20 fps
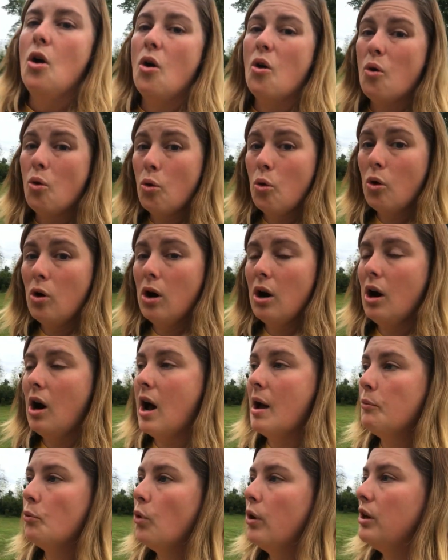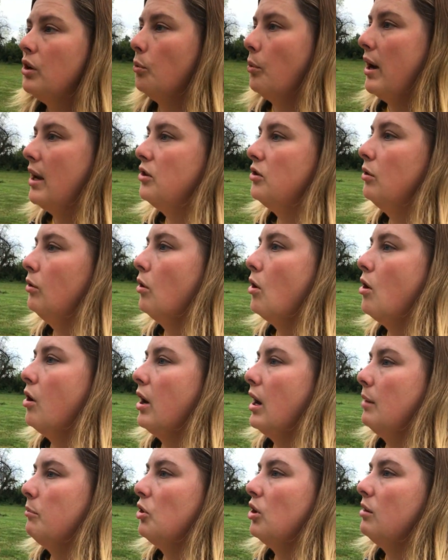or I'm going to wait too long and
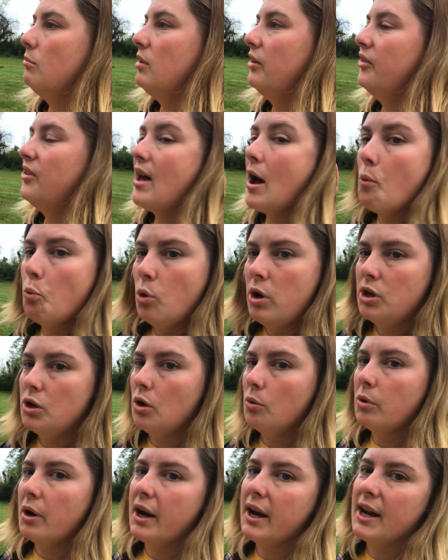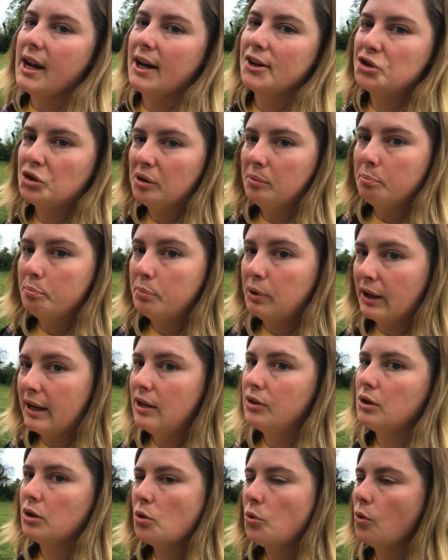I'm going to miss that window where I can actually plant
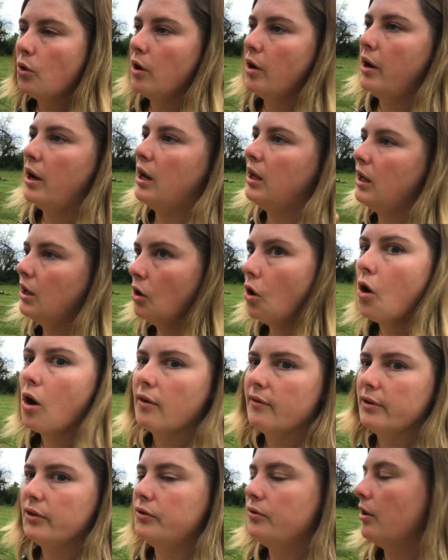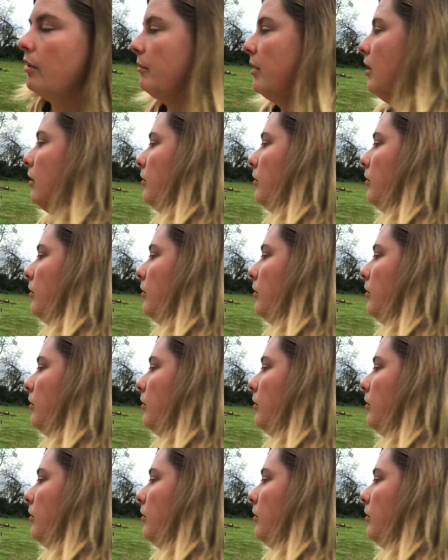the corn and get a harvest from it.